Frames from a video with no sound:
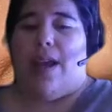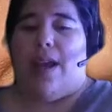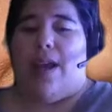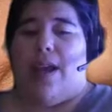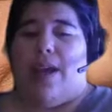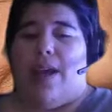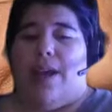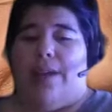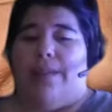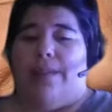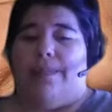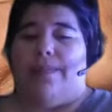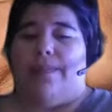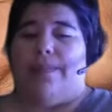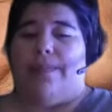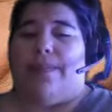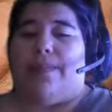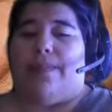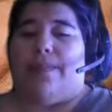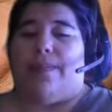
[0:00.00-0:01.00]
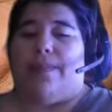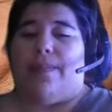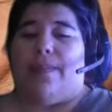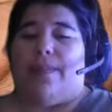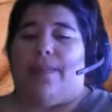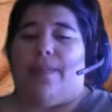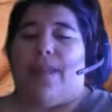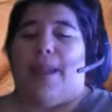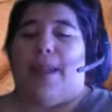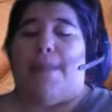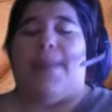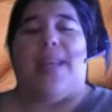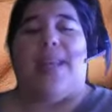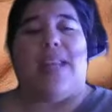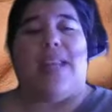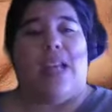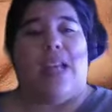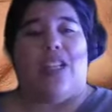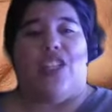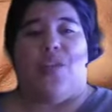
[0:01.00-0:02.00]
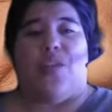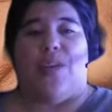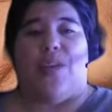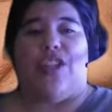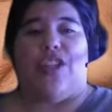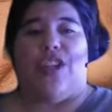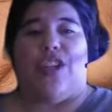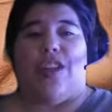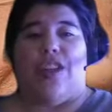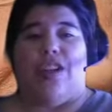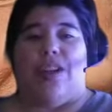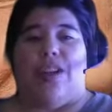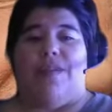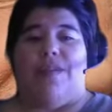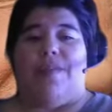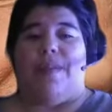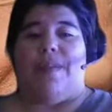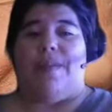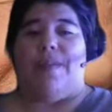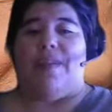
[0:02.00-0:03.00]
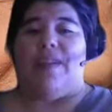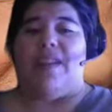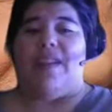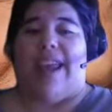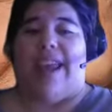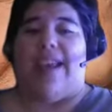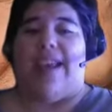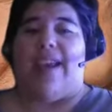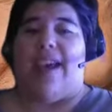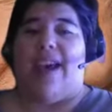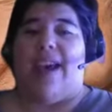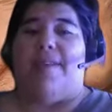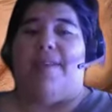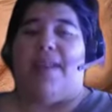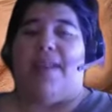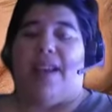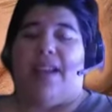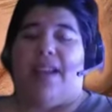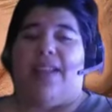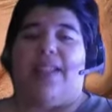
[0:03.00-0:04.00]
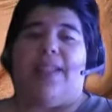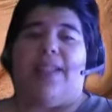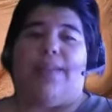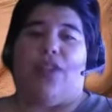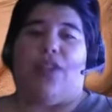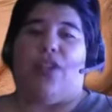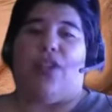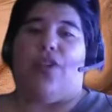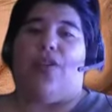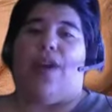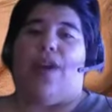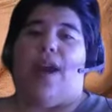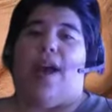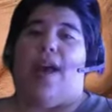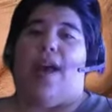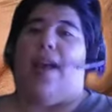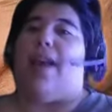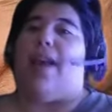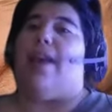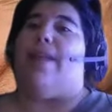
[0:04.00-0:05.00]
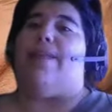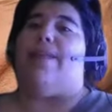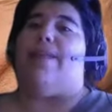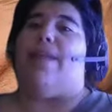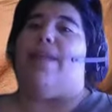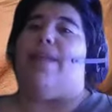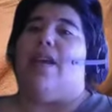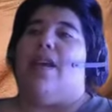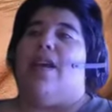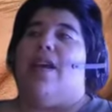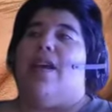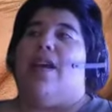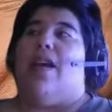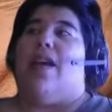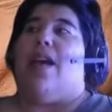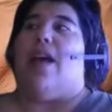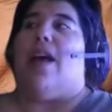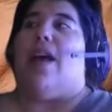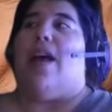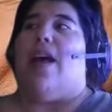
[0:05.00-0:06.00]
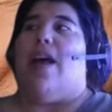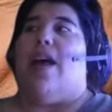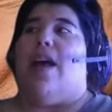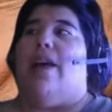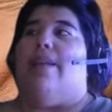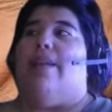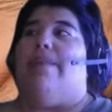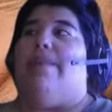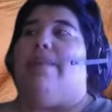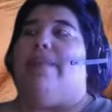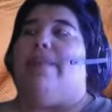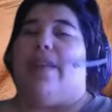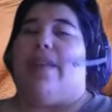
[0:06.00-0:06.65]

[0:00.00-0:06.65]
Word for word: um be nice to each other. Remember to like, comment, and subscribe. Um, by the